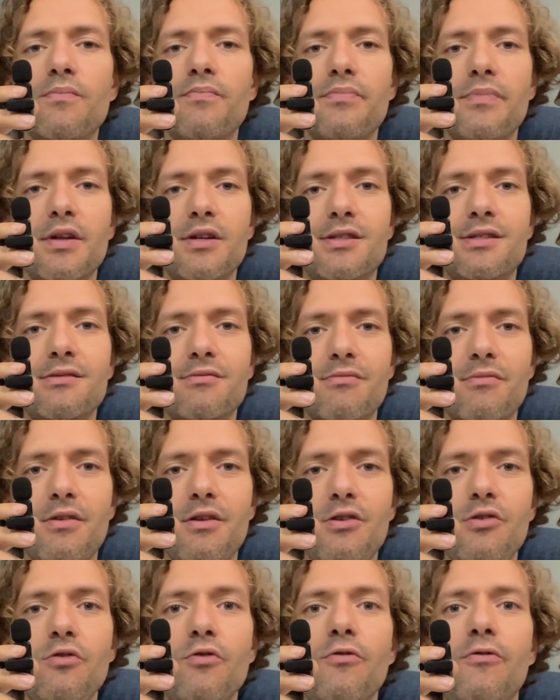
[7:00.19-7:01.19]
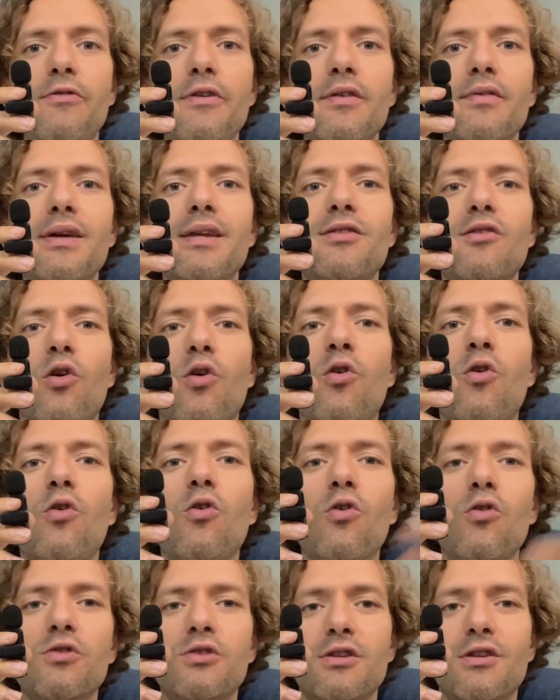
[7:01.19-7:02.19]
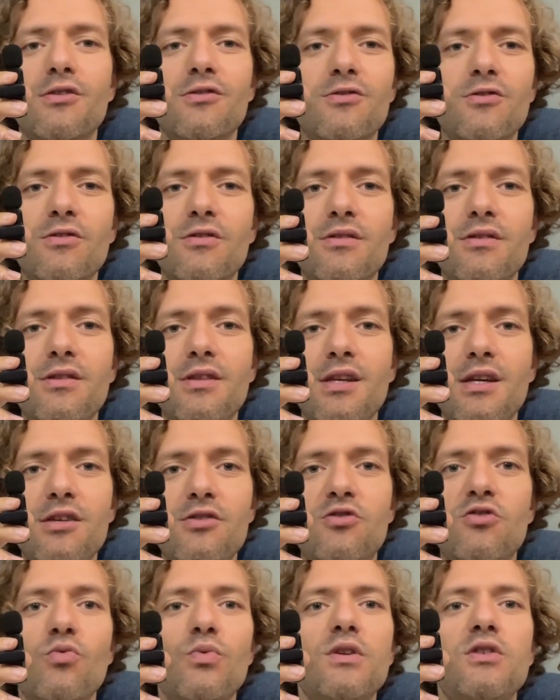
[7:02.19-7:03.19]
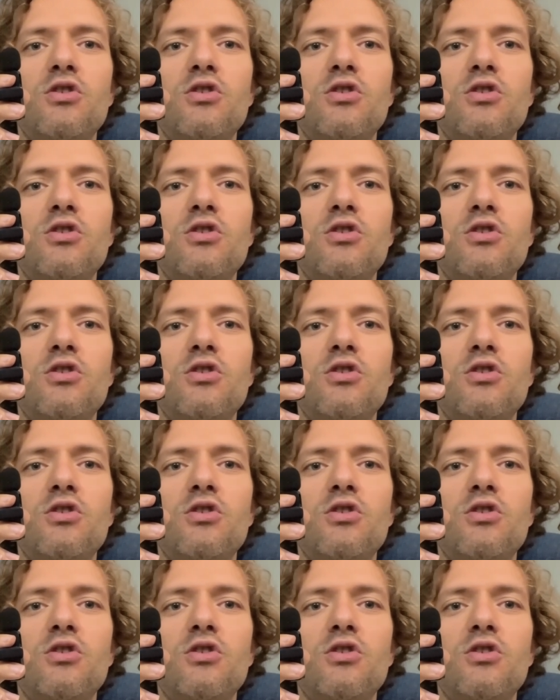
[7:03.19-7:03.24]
It's you filling the holes in the Swiss